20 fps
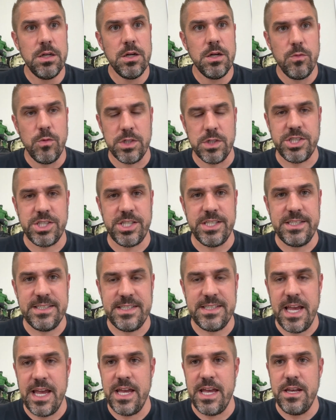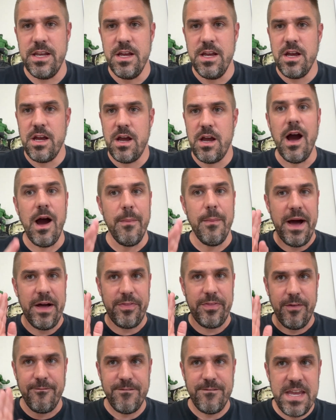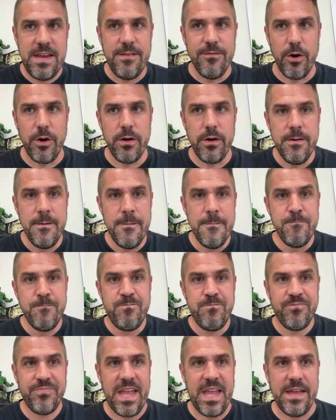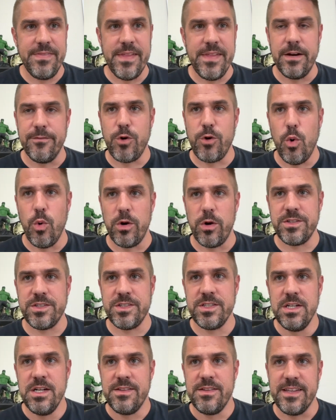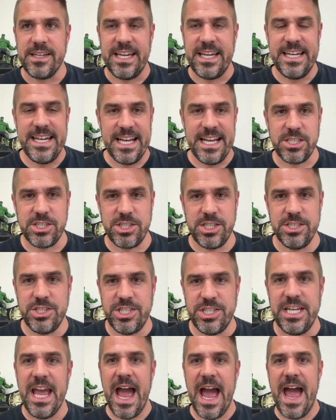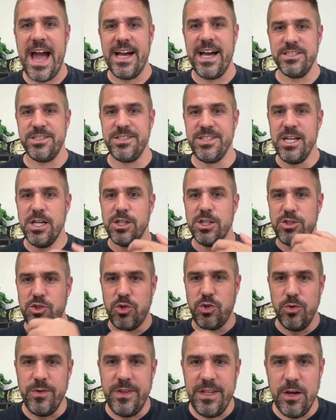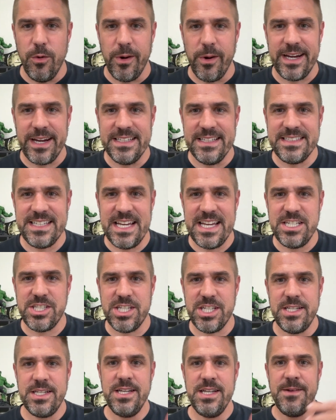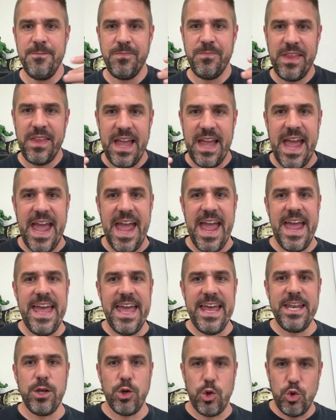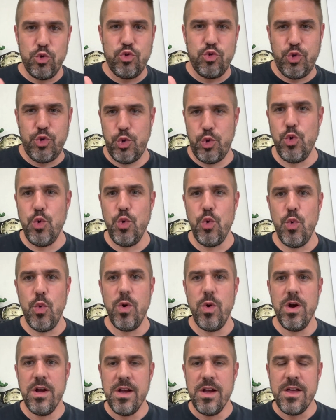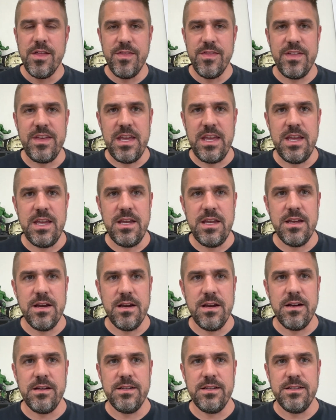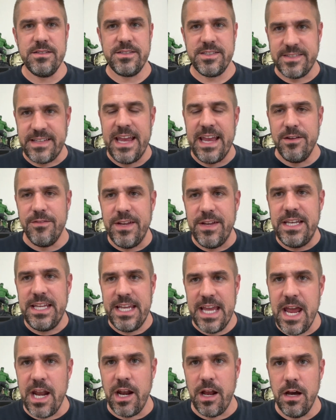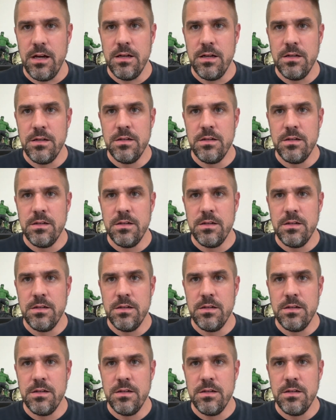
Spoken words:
what she said about the Fever, and then, of course, the connection she has to the organization and to the state of Indiana.